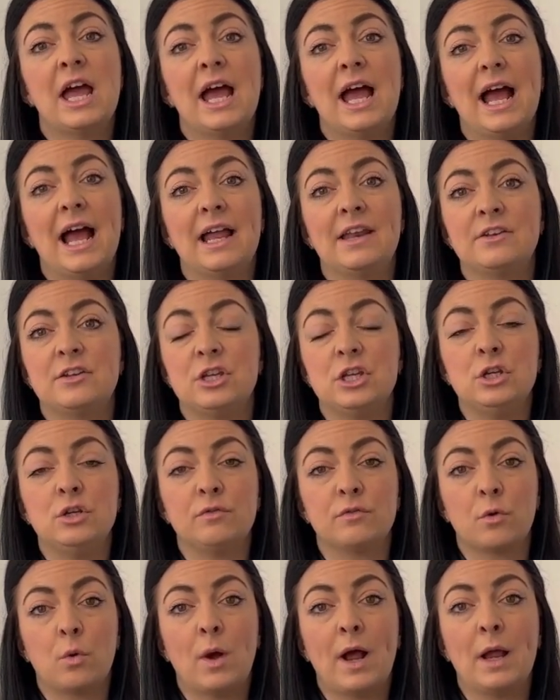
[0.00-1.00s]
and you've
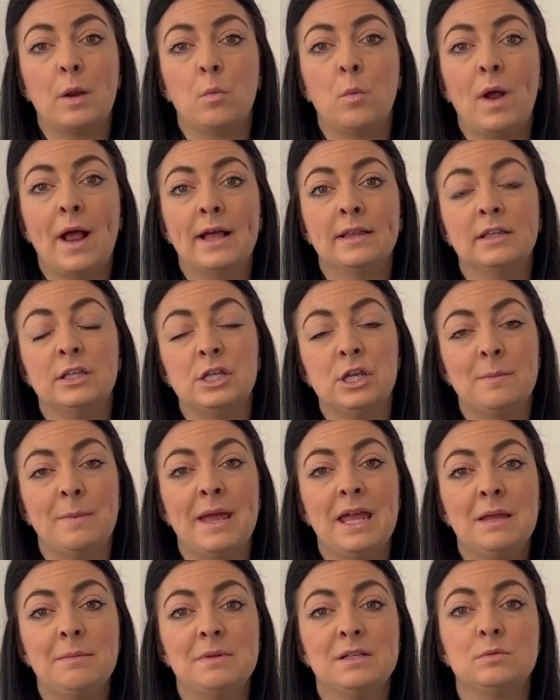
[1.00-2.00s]
quite well and your
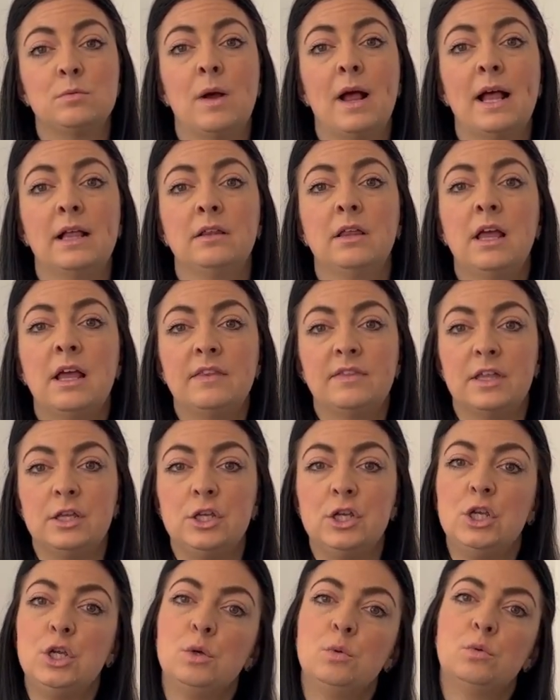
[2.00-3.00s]
baby's well, then
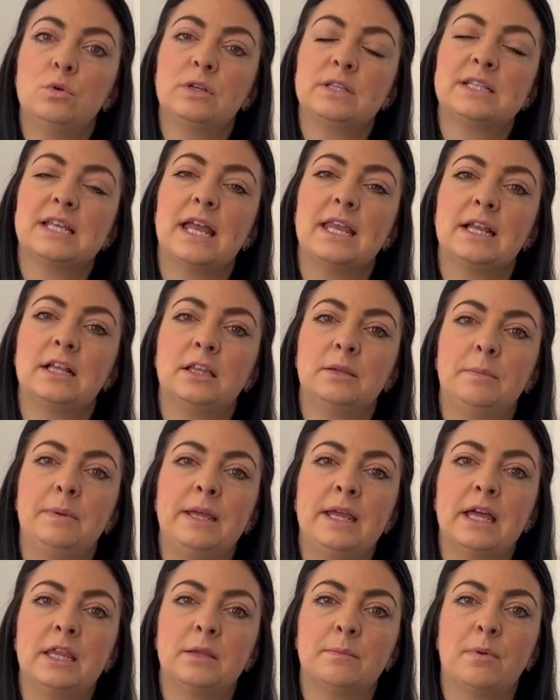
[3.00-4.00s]
you would technically
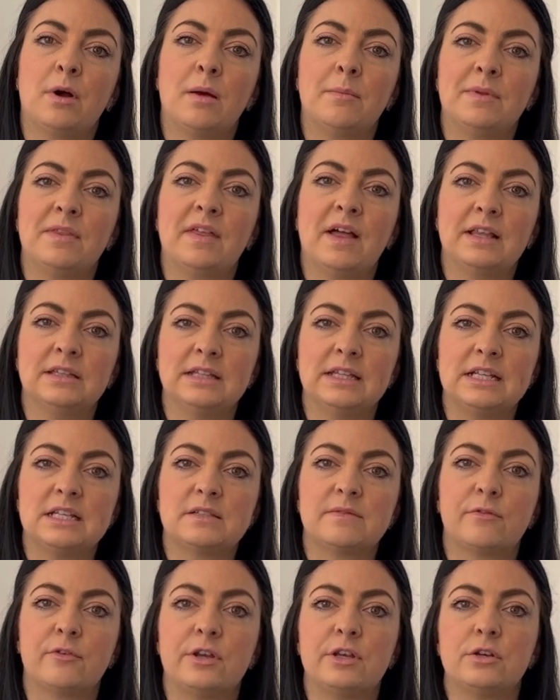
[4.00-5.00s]
be at the bottom of that list
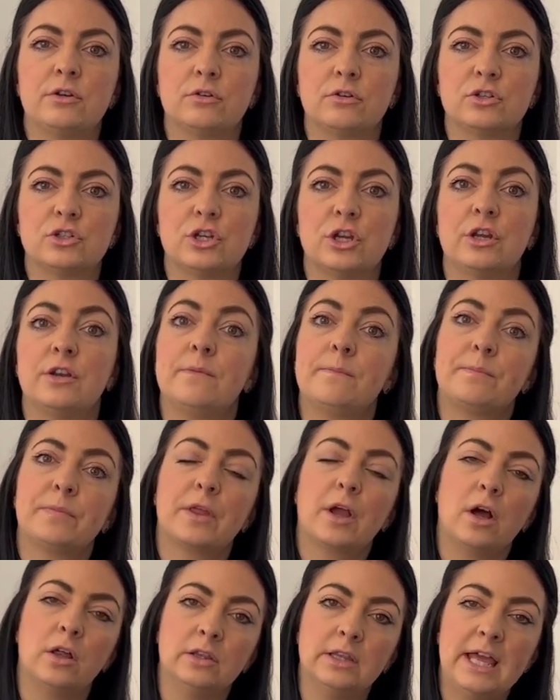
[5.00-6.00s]
for induction
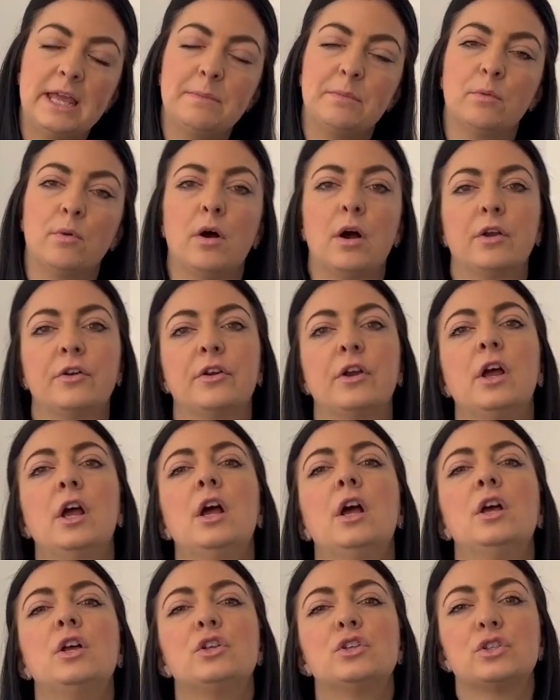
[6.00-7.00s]
on labour ward.
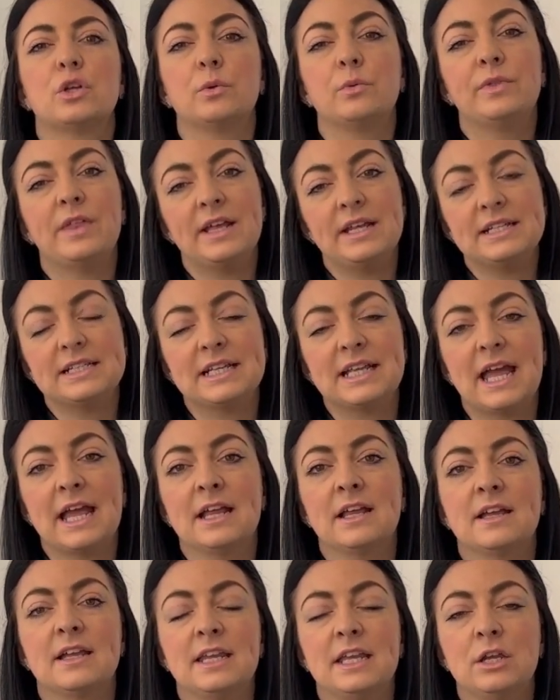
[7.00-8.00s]
So this again
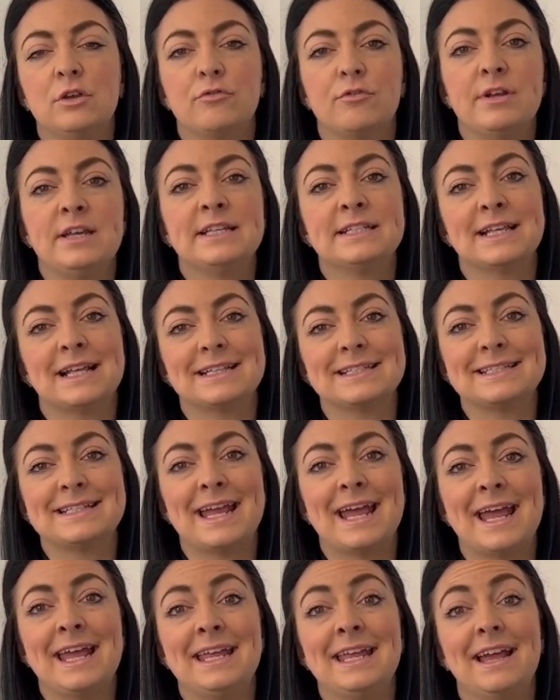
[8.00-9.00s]
can increase that
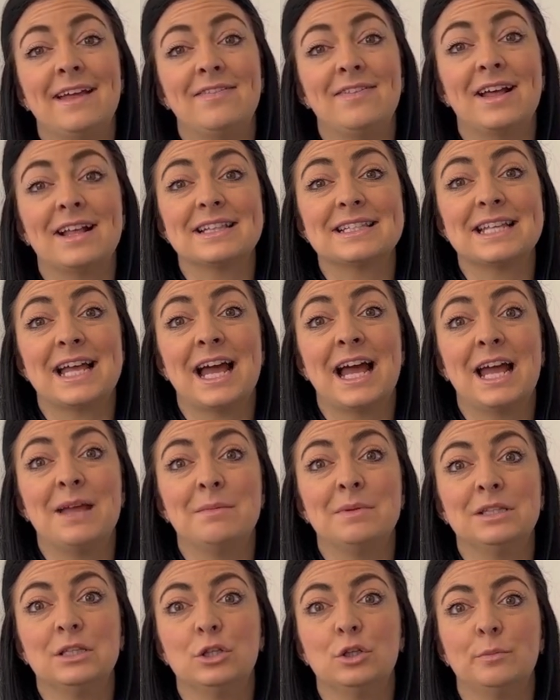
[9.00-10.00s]
stay and that time
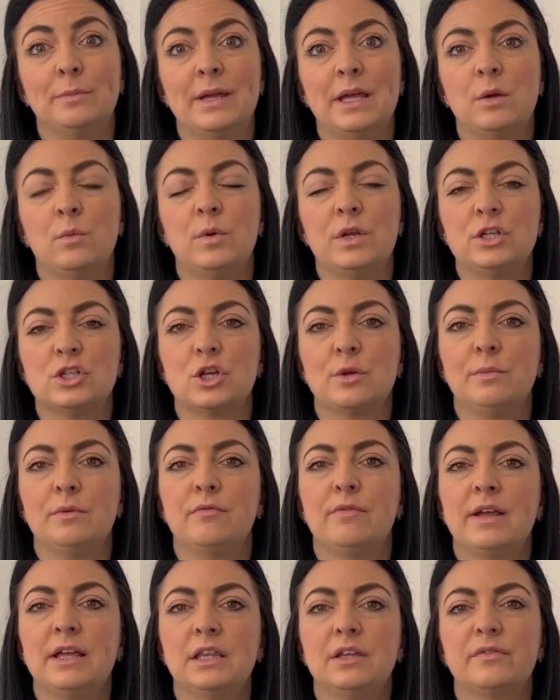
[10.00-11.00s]
a little bit, which can be
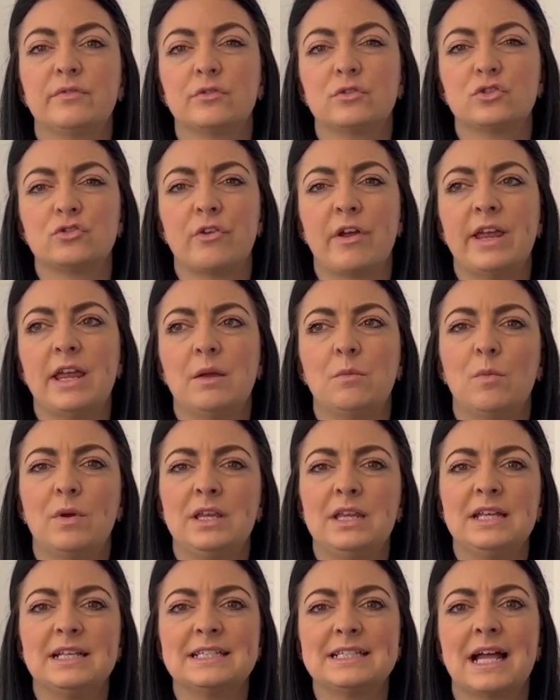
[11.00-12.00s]
really frustrating when
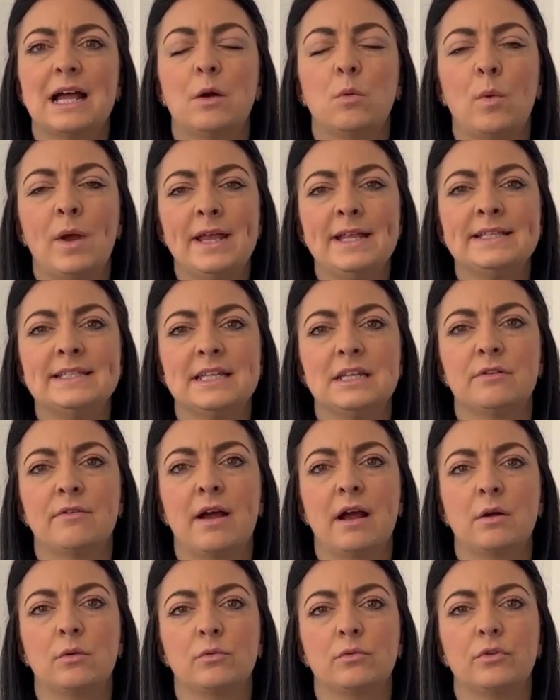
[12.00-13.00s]
you sat waiting
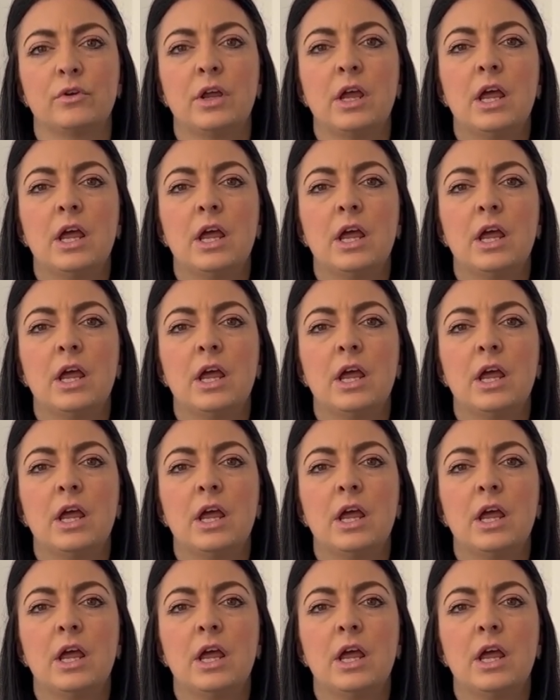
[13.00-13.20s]
around.